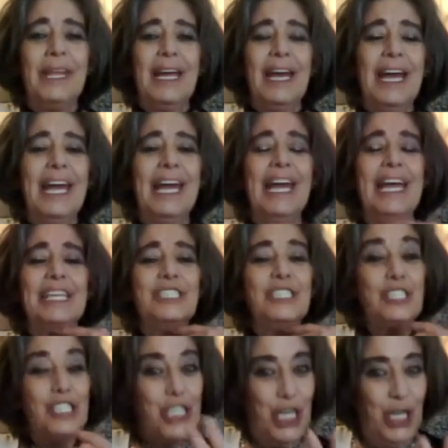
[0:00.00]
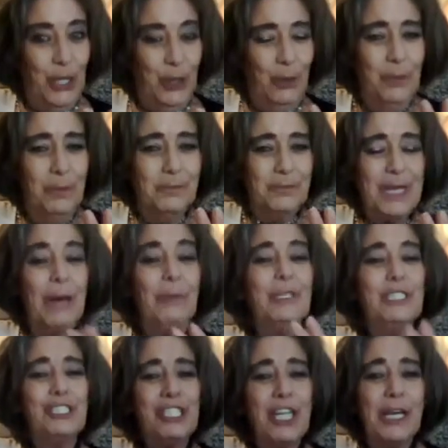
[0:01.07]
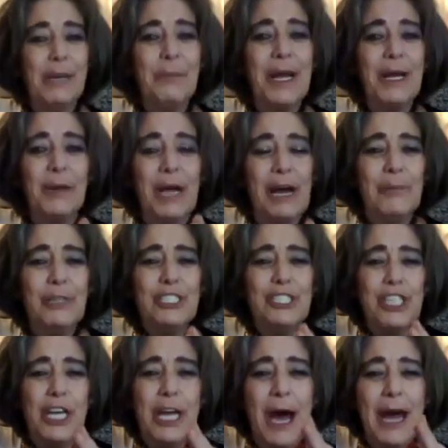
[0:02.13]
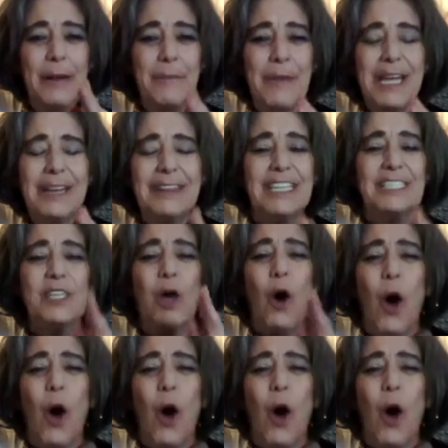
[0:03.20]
And two, I want to show you how to make this